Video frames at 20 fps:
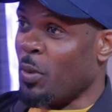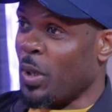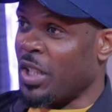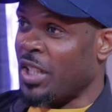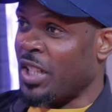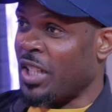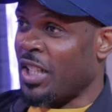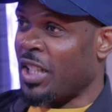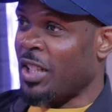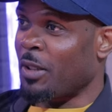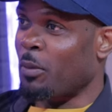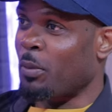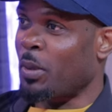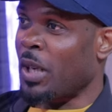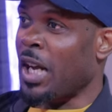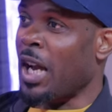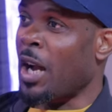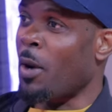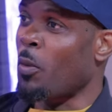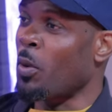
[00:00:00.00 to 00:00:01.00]
you a question, yes?
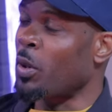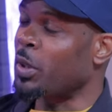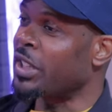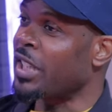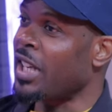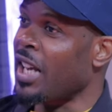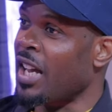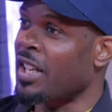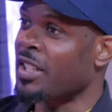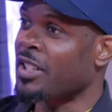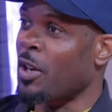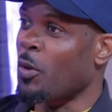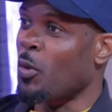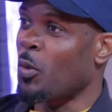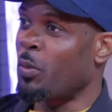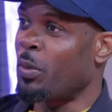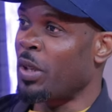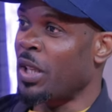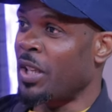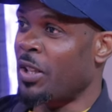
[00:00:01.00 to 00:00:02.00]
But the answer
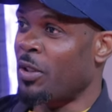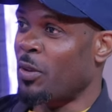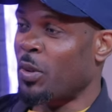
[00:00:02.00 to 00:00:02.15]
will be,